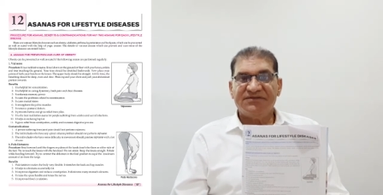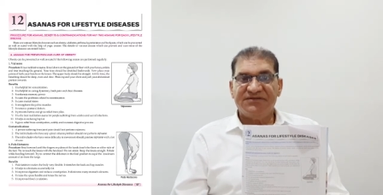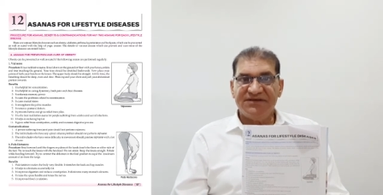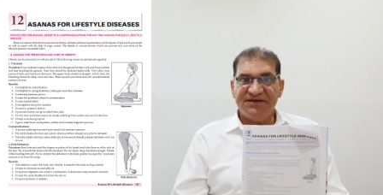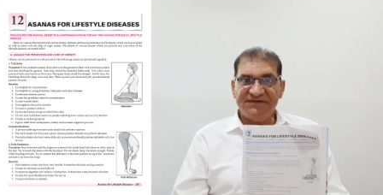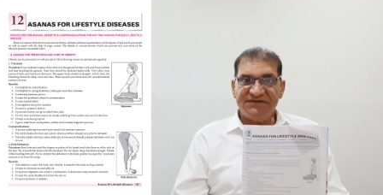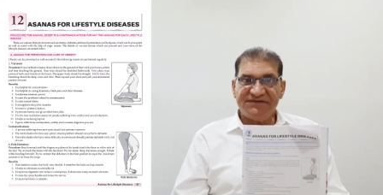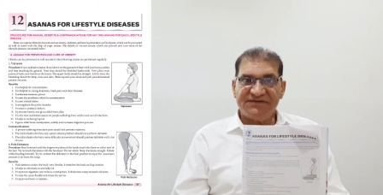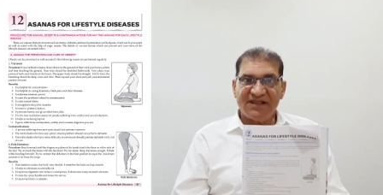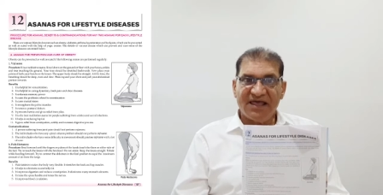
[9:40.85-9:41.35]

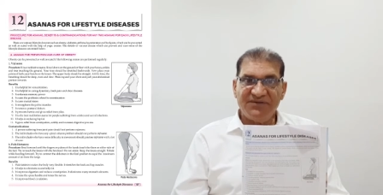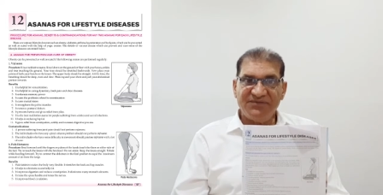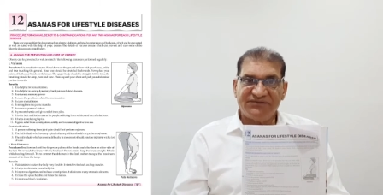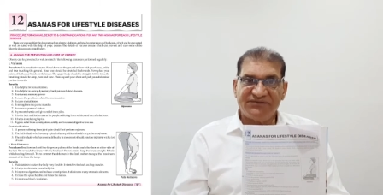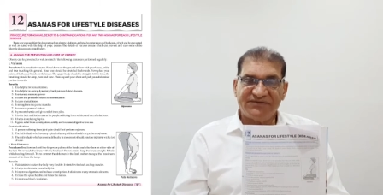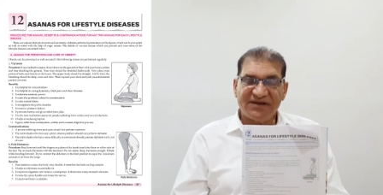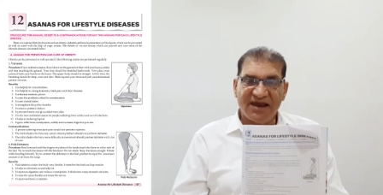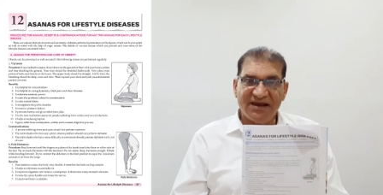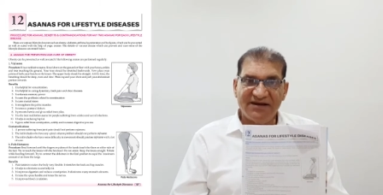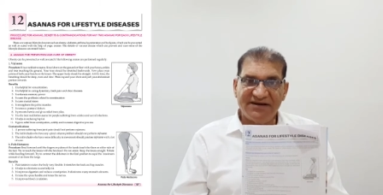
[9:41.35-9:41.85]
These
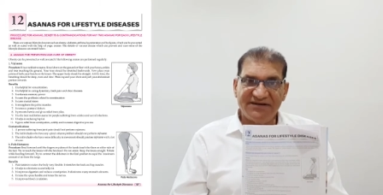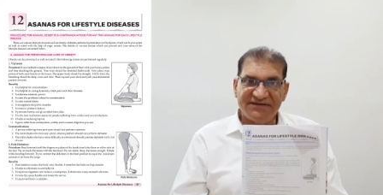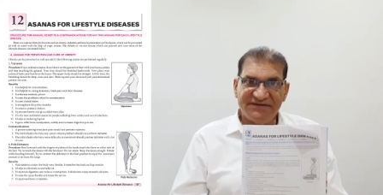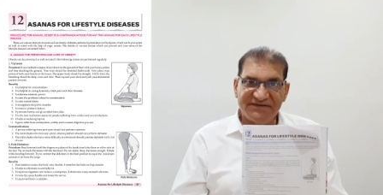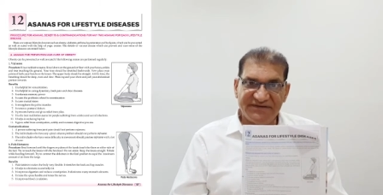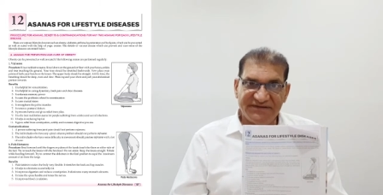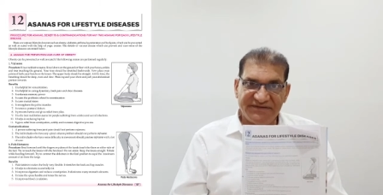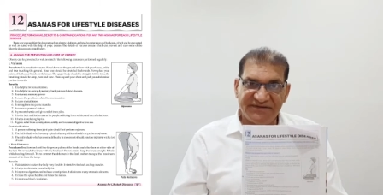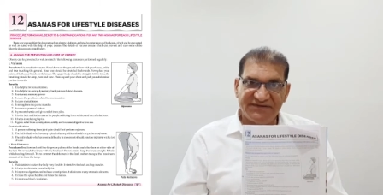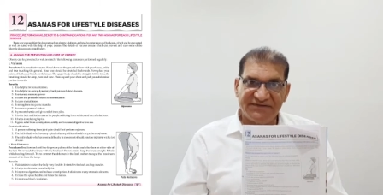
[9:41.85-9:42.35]
lifestyle
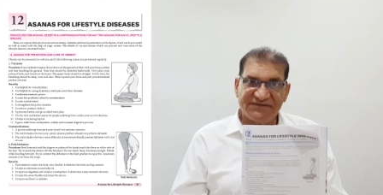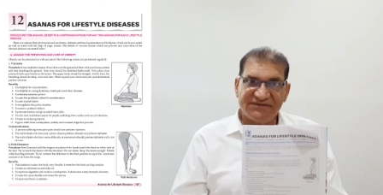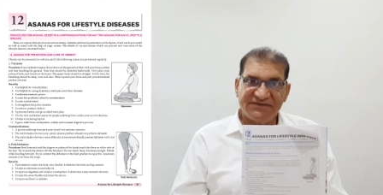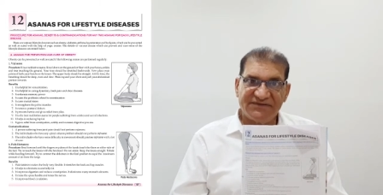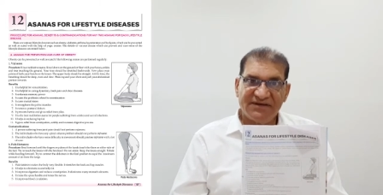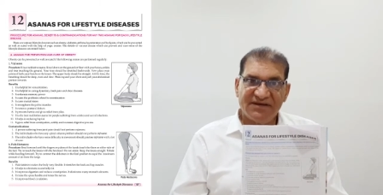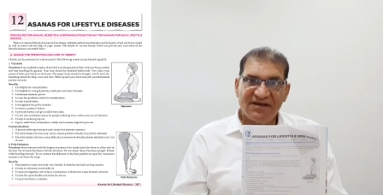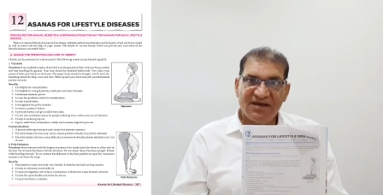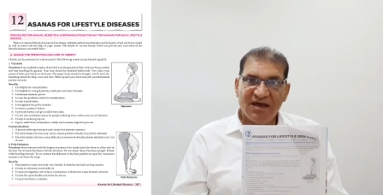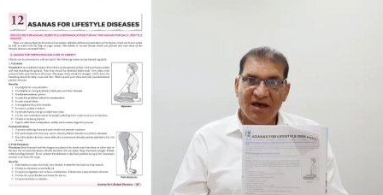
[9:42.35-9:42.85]
diseases
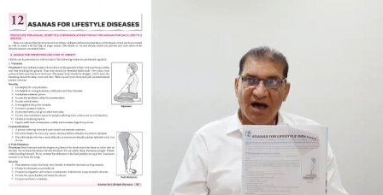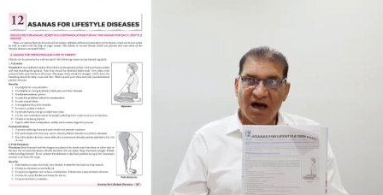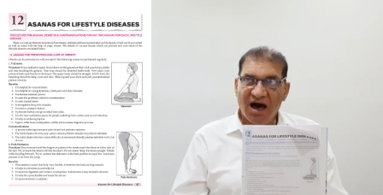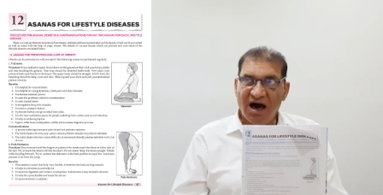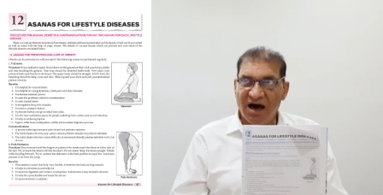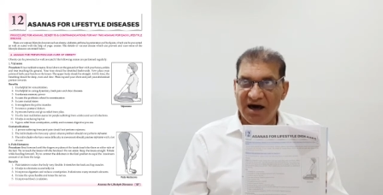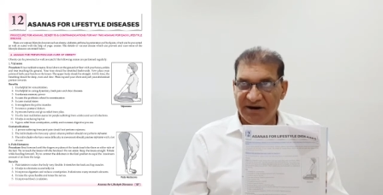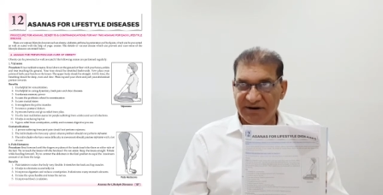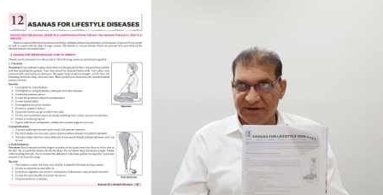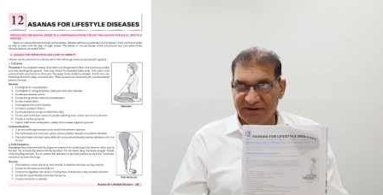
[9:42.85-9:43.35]

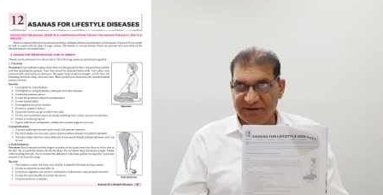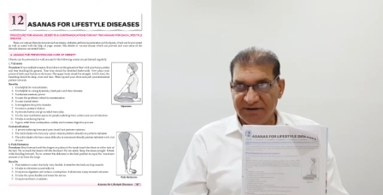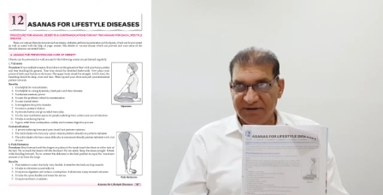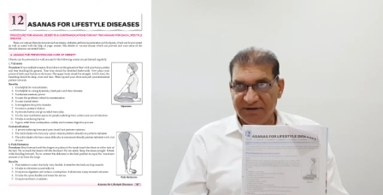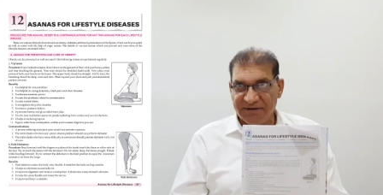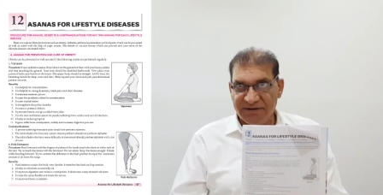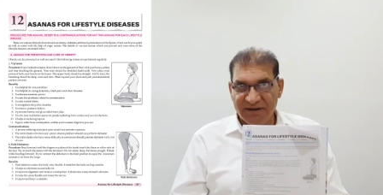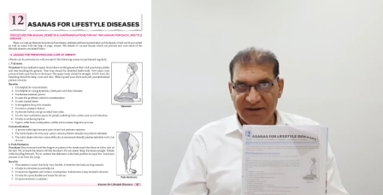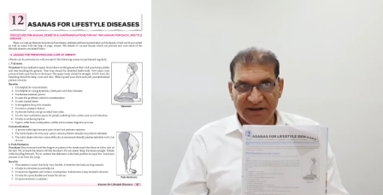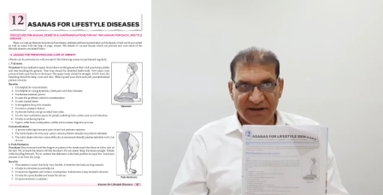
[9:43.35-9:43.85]
are